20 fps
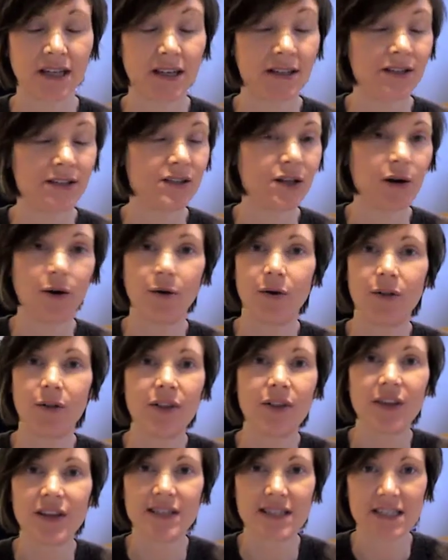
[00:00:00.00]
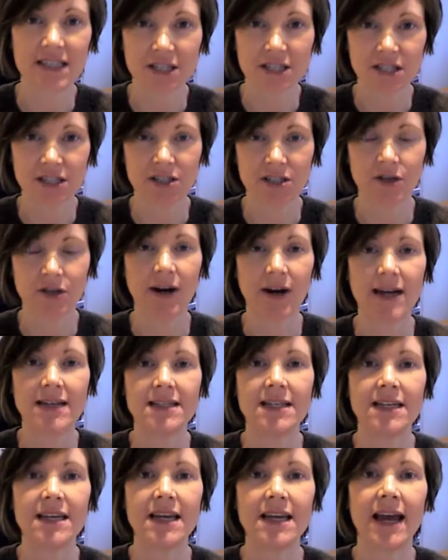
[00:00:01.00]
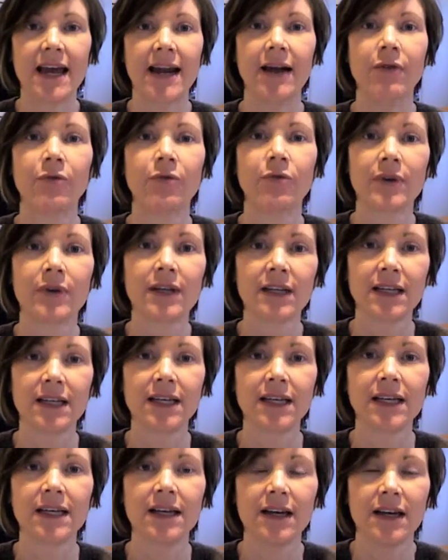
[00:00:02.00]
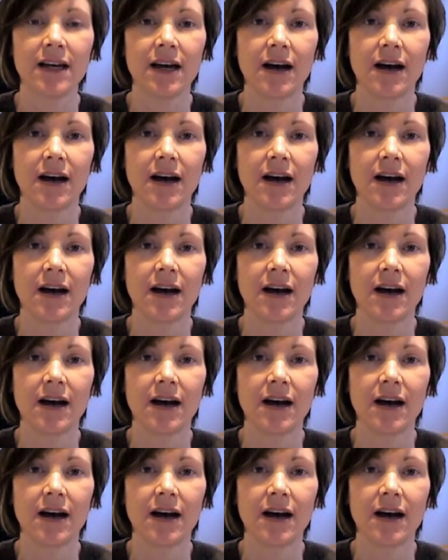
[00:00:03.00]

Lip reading: So this is just crazy, and I really